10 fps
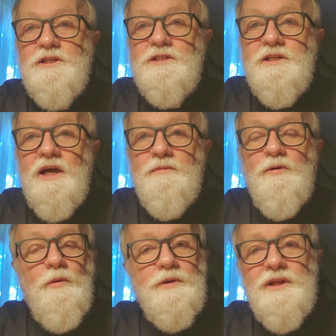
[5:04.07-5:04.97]
each day, but
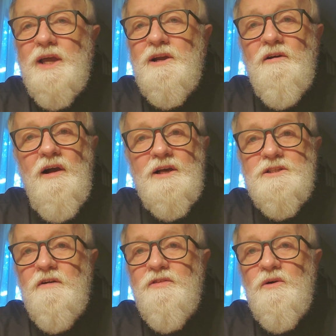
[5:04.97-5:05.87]
when we take our eyes
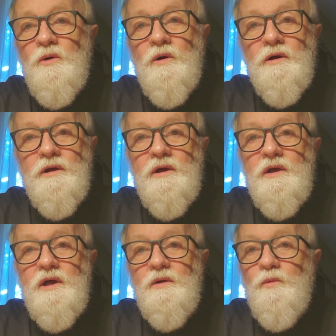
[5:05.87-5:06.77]
off the Lord,
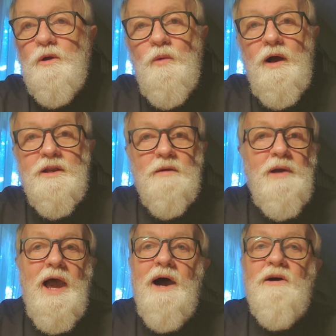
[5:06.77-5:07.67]
we wind up
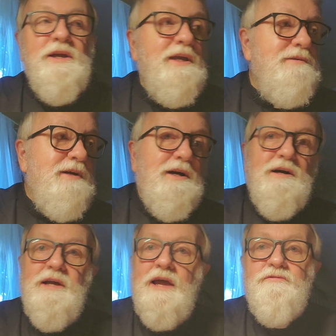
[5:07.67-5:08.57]
howling
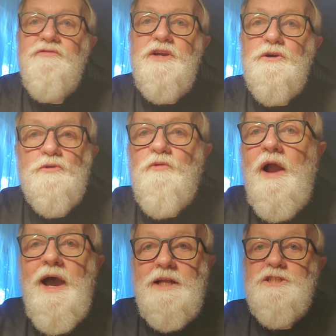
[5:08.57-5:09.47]
uh, at field
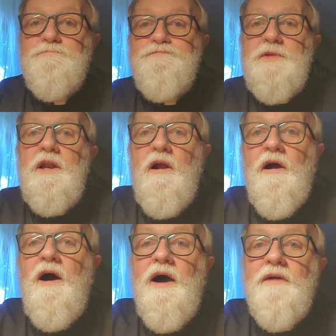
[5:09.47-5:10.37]
rats in our
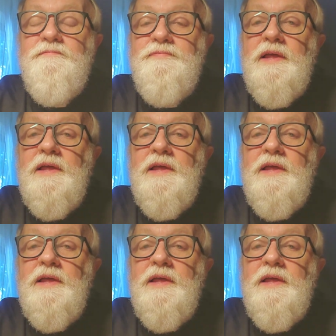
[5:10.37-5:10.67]
life.